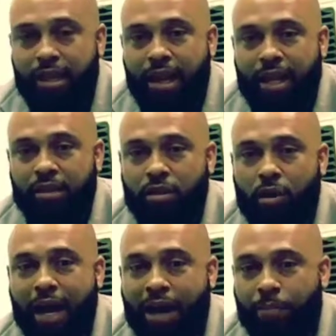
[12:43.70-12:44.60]
And
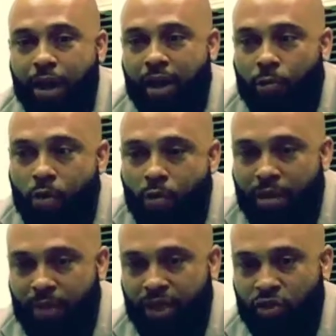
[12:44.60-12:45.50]
so our product, we want
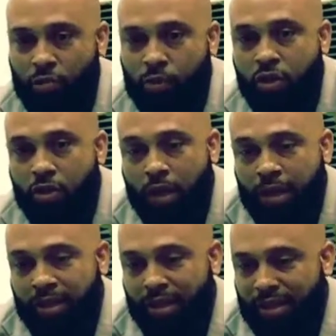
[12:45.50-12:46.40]
to make sure when you
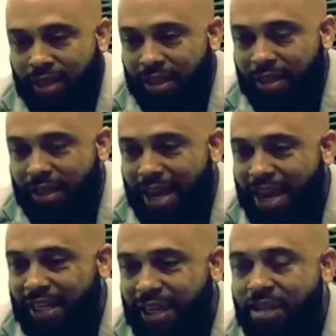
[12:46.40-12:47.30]
send it to
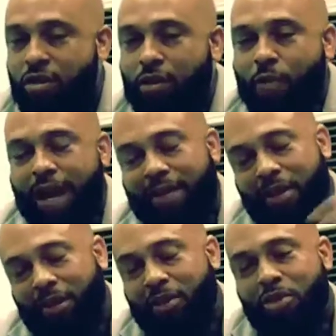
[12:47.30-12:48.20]
editing, you could write,
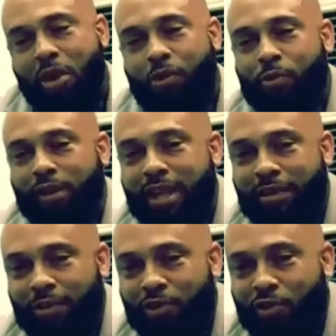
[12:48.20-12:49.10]
the dog went
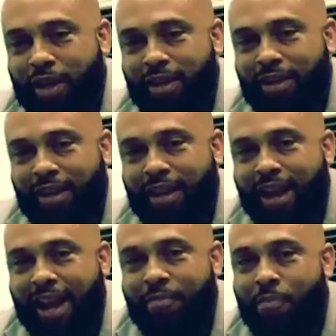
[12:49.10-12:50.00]
down the street
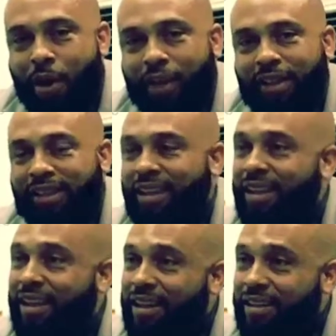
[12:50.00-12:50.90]
and barked at the
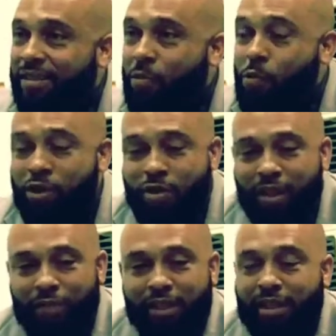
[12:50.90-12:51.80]
kids. When you
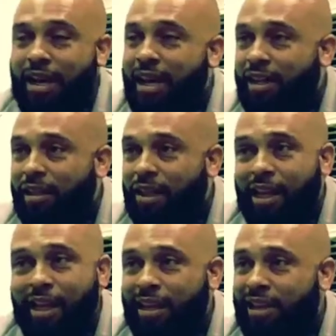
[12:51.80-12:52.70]
give it to the editor,
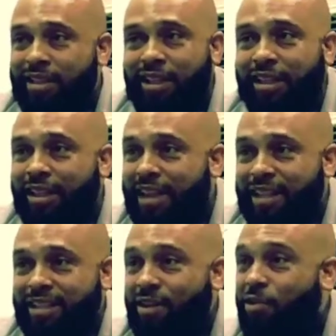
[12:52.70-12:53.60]
it could say the
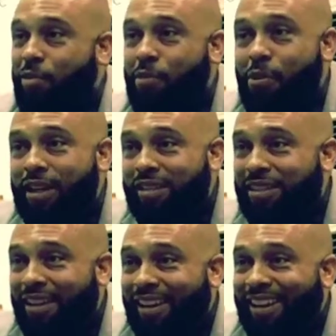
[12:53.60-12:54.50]
cat sat on the porch.
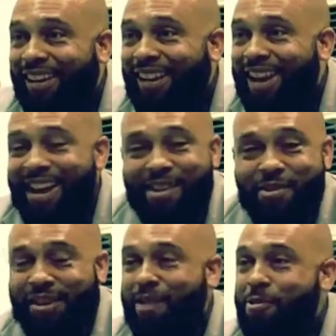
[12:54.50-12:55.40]
And
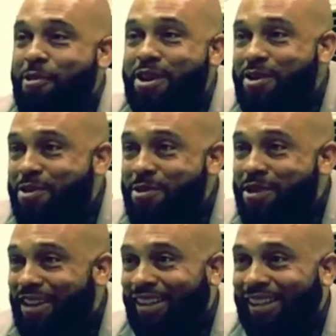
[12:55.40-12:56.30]
you're like, well, what are you doing?